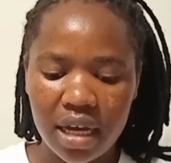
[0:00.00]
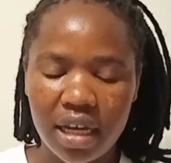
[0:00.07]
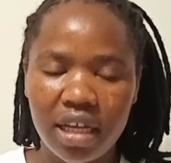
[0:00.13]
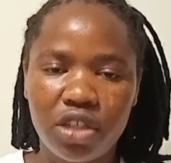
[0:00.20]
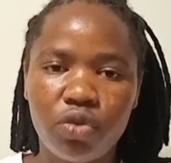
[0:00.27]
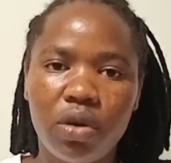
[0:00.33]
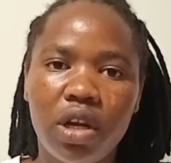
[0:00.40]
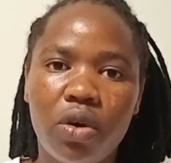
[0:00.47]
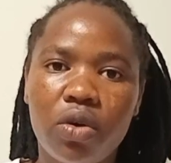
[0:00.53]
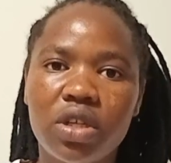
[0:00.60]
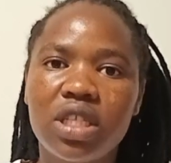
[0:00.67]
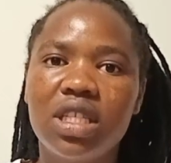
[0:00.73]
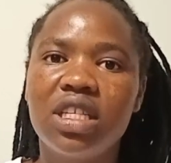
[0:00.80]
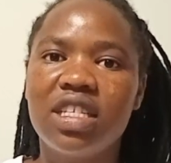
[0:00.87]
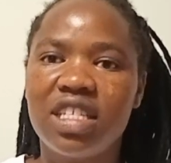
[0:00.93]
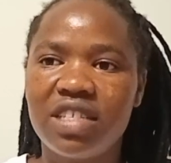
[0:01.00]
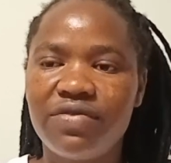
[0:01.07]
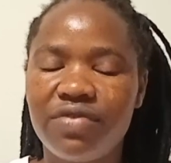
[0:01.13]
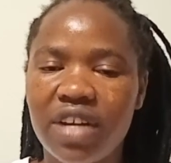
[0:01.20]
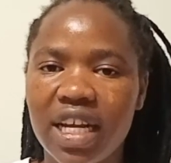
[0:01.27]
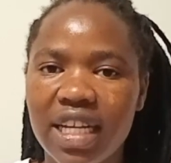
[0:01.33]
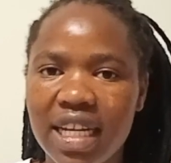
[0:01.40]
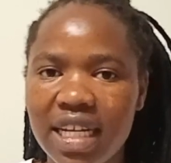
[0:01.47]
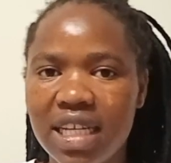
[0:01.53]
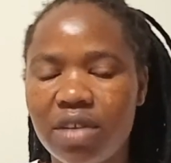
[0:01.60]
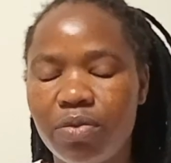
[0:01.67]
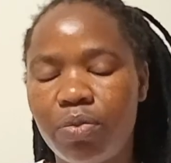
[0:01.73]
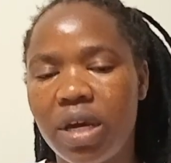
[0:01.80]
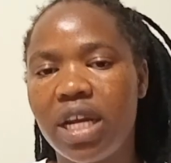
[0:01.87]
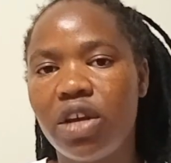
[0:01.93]
It will cost differently
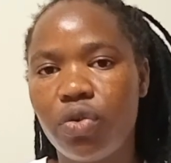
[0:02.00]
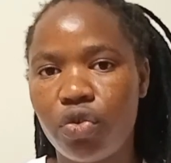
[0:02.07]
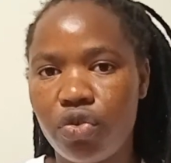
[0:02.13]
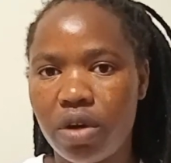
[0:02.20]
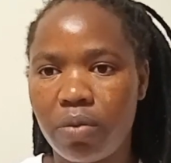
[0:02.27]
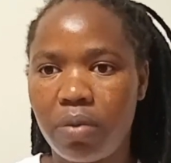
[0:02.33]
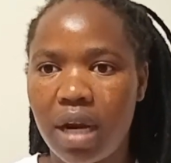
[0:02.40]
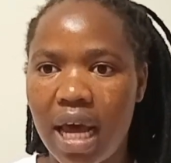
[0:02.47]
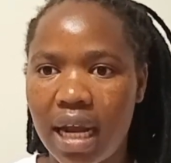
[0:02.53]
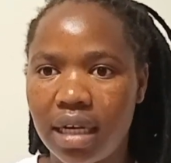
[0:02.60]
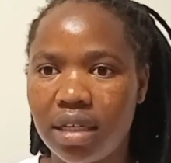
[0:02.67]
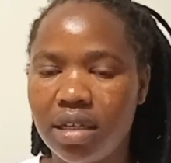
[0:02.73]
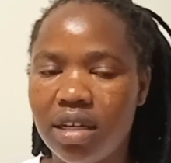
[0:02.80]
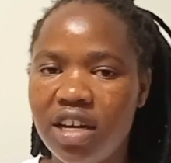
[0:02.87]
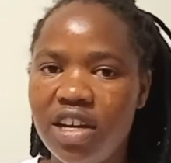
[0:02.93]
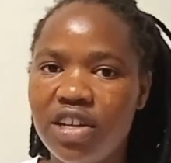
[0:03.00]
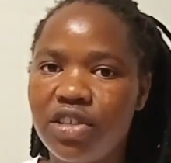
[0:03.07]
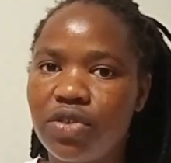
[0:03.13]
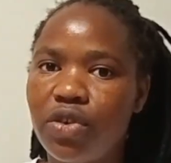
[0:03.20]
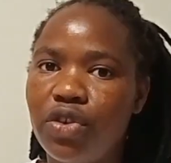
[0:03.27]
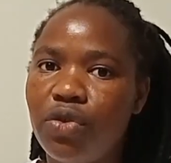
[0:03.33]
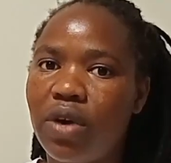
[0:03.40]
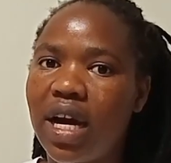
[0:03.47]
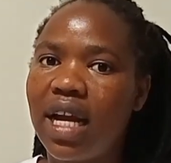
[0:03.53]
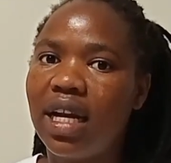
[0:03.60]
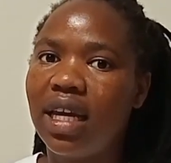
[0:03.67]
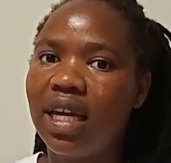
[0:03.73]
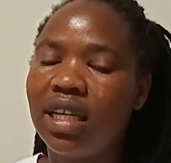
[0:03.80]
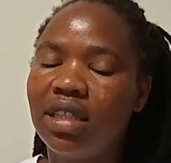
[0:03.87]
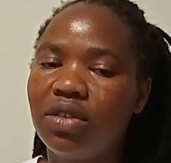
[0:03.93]
depending on your plan. So you
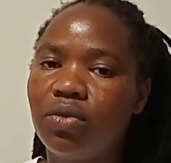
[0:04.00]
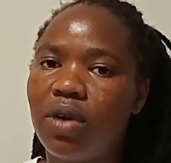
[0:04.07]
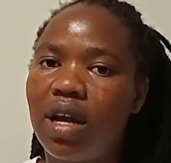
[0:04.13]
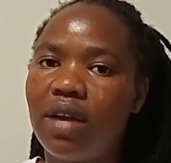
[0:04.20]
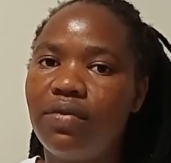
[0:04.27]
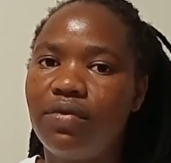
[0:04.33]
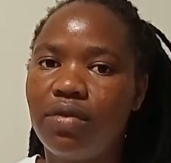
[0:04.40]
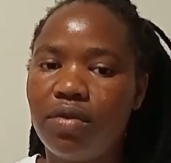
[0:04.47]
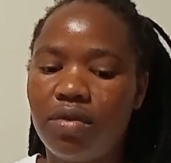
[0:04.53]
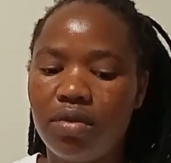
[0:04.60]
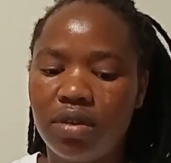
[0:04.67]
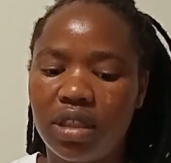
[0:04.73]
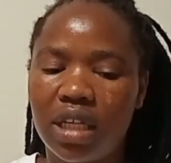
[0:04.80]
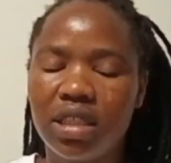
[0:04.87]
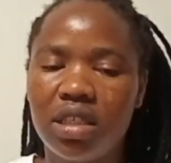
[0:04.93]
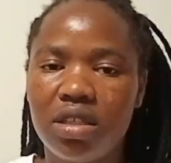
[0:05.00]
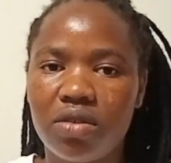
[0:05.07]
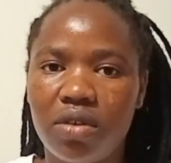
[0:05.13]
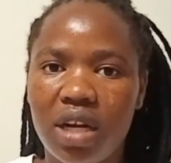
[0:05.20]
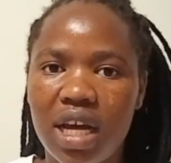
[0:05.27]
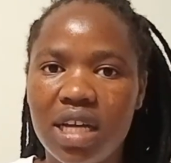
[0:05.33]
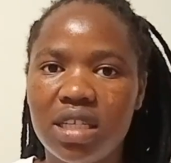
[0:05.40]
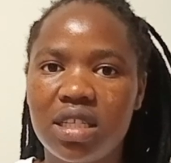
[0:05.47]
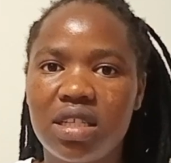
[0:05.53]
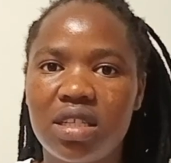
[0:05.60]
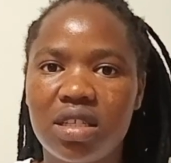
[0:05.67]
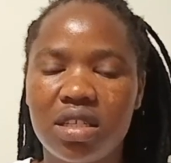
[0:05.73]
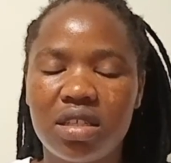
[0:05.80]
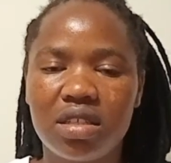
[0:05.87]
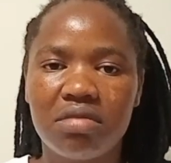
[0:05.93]
can get one for
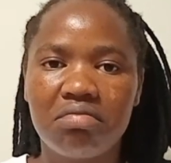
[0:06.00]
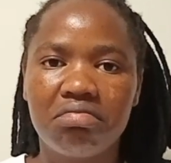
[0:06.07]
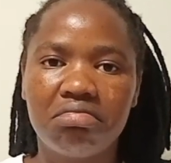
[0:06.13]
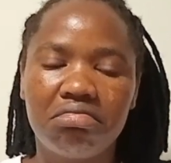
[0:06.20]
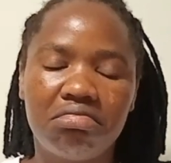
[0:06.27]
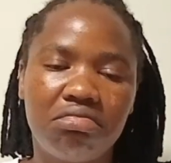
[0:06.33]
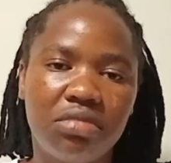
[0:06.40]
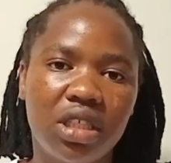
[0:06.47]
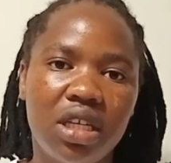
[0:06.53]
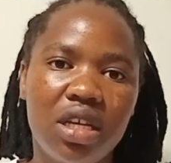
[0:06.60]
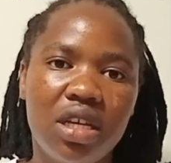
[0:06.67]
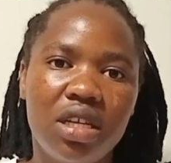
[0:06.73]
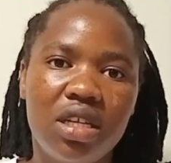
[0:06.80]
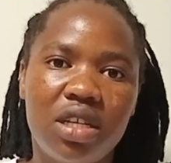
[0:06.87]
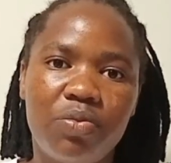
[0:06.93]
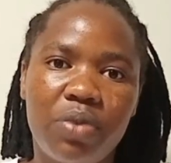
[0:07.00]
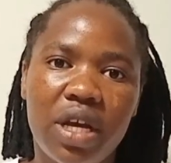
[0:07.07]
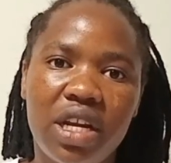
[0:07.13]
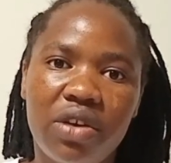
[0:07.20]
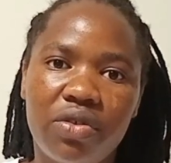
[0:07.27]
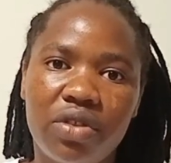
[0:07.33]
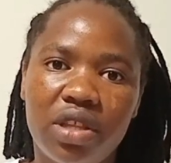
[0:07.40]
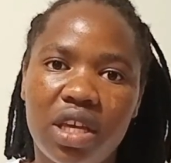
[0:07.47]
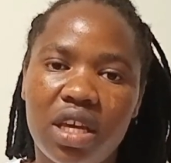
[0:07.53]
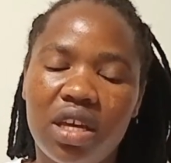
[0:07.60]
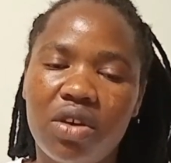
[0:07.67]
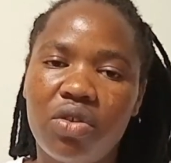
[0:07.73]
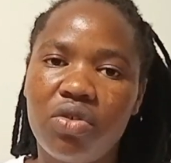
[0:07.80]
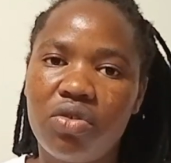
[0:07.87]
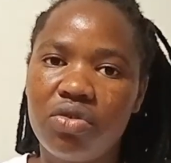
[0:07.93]
$30 depending on
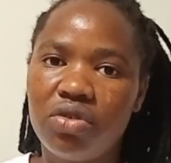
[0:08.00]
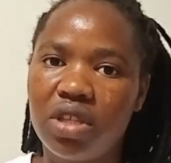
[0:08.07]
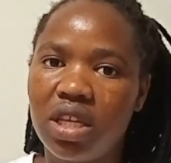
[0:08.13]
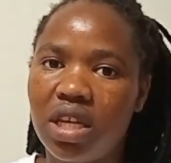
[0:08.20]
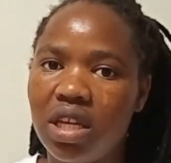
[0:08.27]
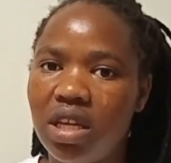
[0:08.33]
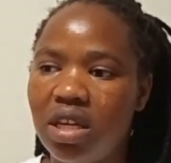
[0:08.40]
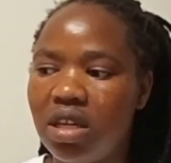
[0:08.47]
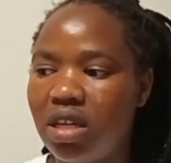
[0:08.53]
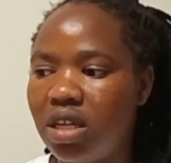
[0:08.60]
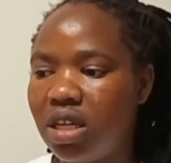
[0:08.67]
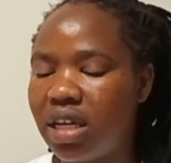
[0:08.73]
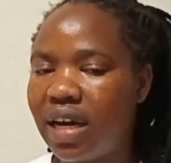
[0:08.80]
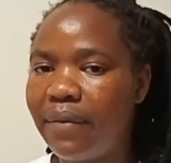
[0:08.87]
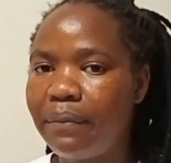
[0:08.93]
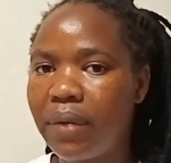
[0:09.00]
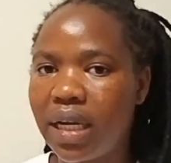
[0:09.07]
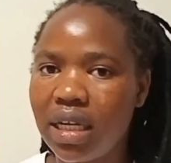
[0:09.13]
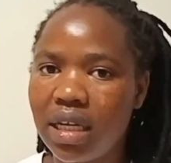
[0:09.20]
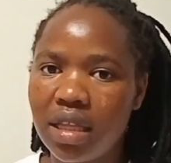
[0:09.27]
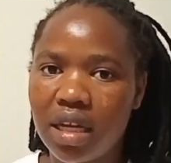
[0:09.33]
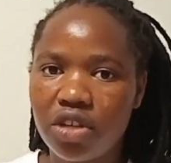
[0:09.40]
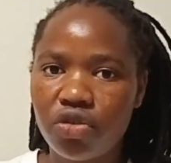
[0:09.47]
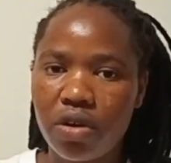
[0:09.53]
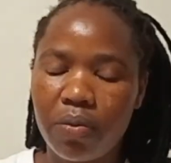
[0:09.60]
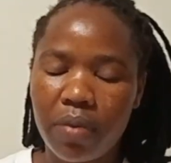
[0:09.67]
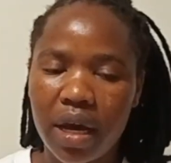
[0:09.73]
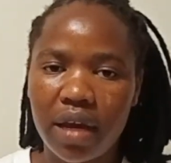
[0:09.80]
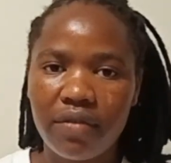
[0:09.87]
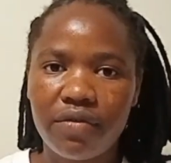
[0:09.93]
the company that you are
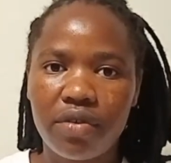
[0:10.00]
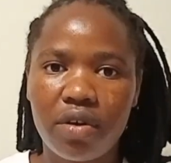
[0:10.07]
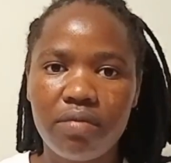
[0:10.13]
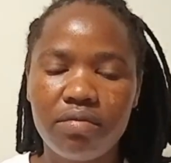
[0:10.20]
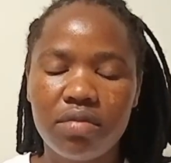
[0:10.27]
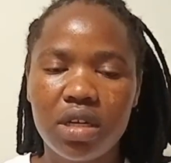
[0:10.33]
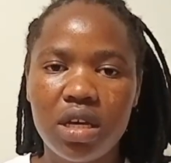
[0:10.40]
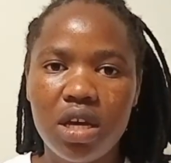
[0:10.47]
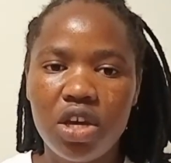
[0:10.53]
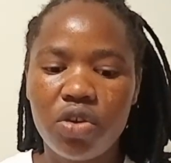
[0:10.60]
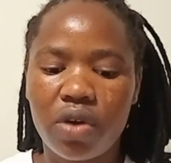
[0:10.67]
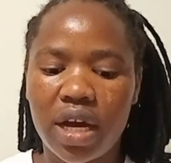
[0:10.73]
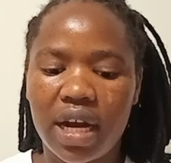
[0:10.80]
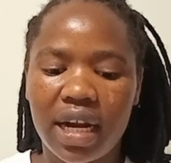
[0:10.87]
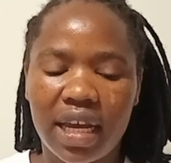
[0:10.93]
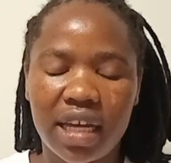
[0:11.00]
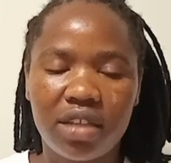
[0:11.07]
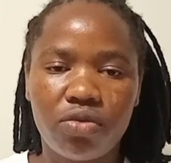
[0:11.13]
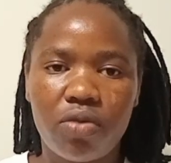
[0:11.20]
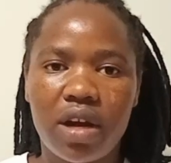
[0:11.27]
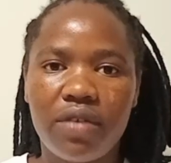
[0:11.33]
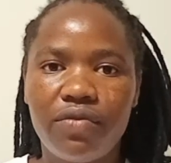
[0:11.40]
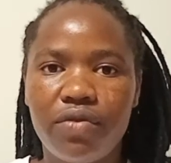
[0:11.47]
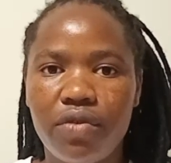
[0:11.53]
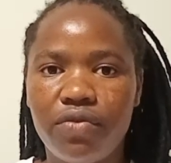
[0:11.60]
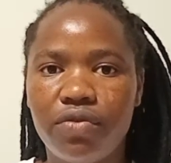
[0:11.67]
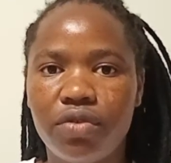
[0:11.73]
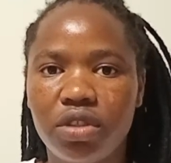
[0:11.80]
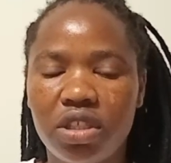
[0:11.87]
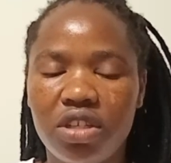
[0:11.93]
buying from. You can get one for
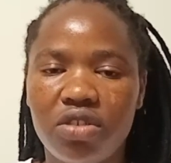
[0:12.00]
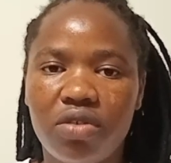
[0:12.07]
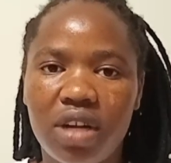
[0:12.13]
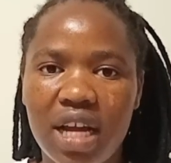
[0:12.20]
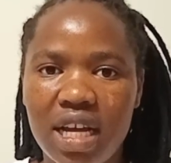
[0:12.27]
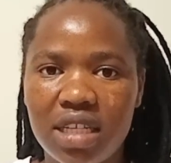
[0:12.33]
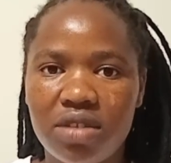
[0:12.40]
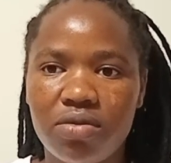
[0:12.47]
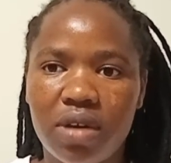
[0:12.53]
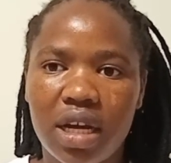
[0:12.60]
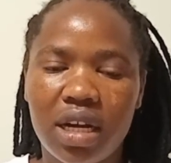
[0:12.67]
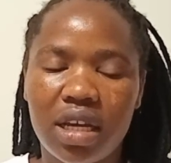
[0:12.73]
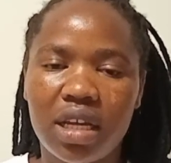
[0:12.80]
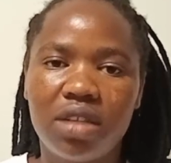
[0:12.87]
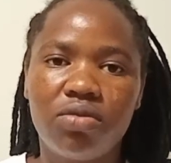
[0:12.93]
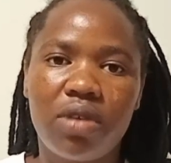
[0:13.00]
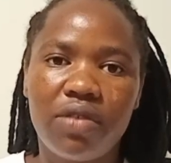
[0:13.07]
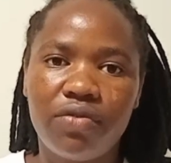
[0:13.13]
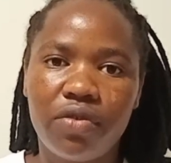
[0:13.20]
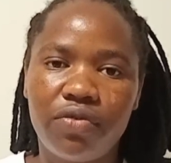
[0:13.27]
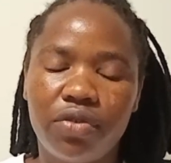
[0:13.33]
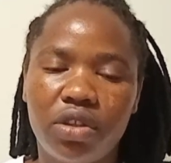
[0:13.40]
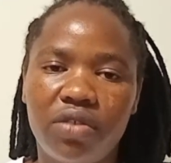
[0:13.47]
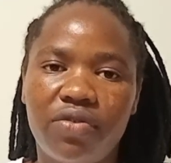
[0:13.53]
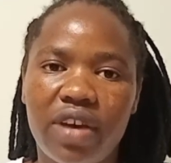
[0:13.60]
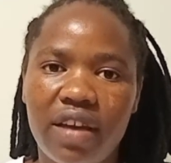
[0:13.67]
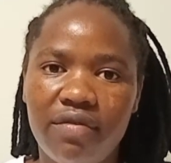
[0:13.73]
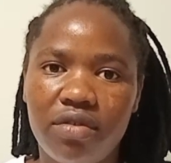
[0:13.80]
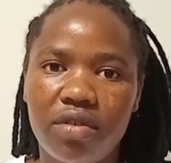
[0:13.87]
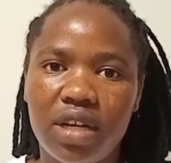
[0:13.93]
$40, you can get one for
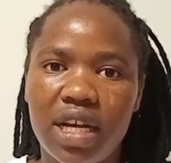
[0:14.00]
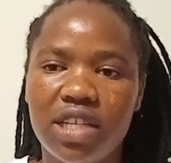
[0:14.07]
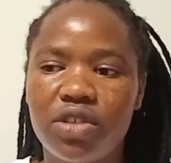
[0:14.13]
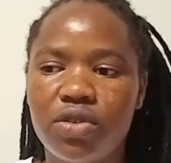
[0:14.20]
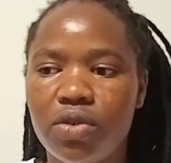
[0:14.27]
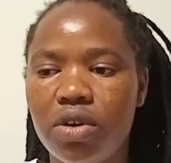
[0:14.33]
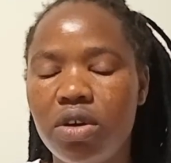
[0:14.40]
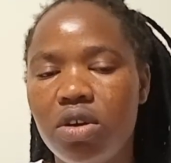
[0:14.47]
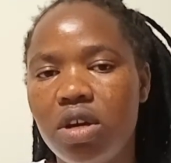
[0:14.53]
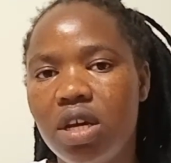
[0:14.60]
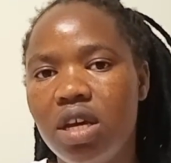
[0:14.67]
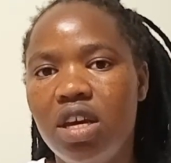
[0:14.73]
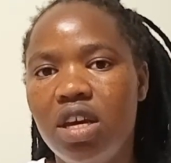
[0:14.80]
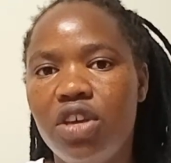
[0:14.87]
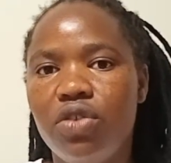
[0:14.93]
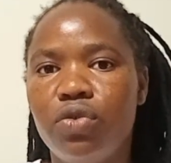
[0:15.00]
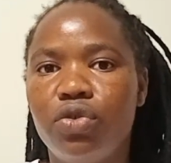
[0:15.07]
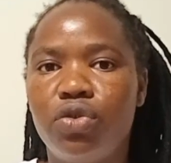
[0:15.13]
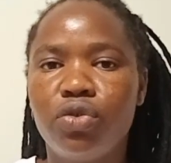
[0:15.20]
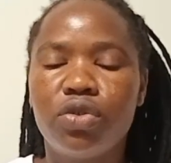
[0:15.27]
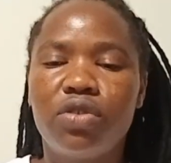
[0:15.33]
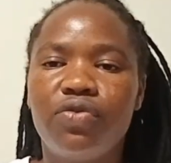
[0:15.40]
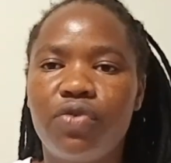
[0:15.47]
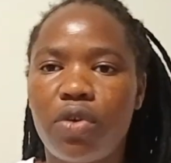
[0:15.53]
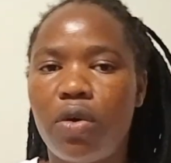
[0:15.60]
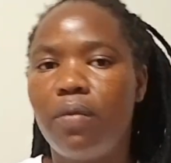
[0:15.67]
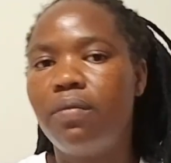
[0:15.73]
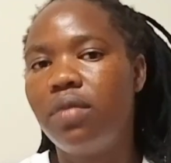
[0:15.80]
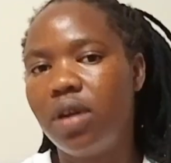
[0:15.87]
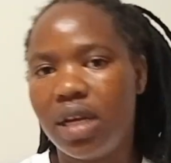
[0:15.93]
$45. So you choose
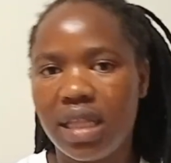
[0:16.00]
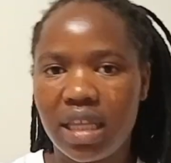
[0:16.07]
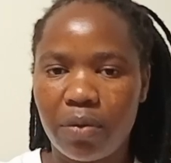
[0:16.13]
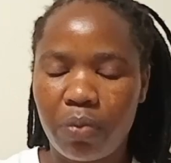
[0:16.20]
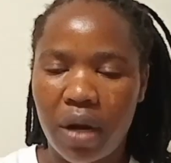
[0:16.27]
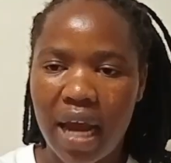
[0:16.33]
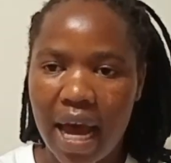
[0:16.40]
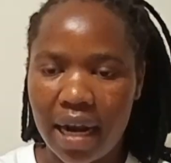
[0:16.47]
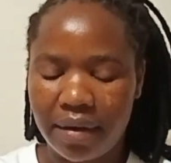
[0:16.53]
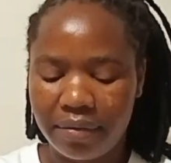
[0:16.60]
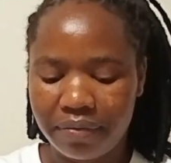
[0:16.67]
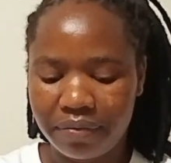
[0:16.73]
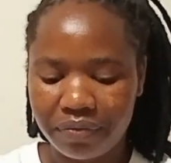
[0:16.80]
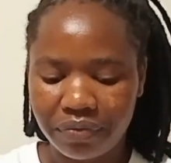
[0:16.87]
from the plan.